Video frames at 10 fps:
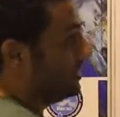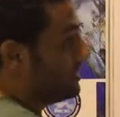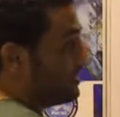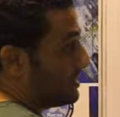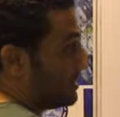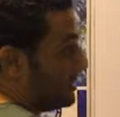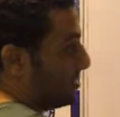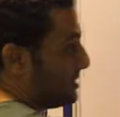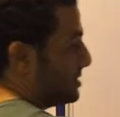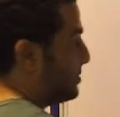In this
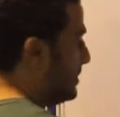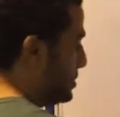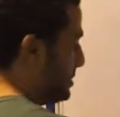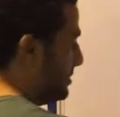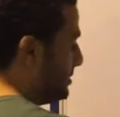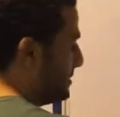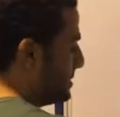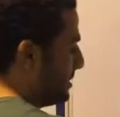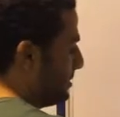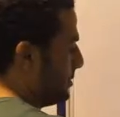case, this pressure
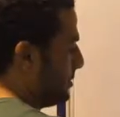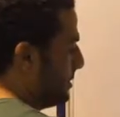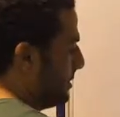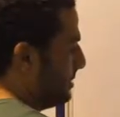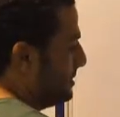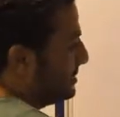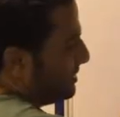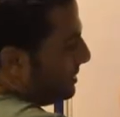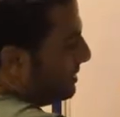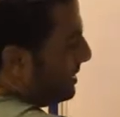is calculated
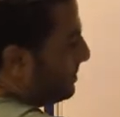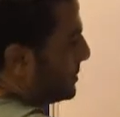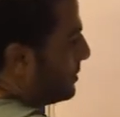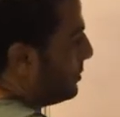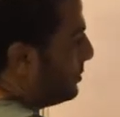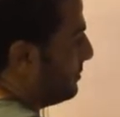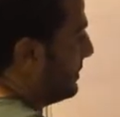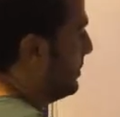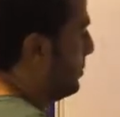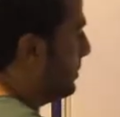in absolute
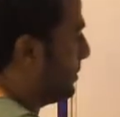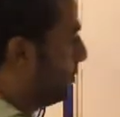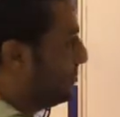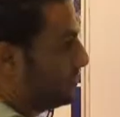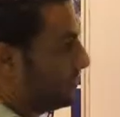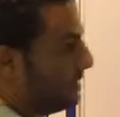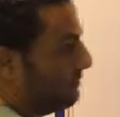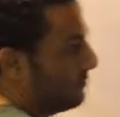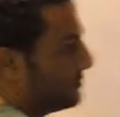value because we have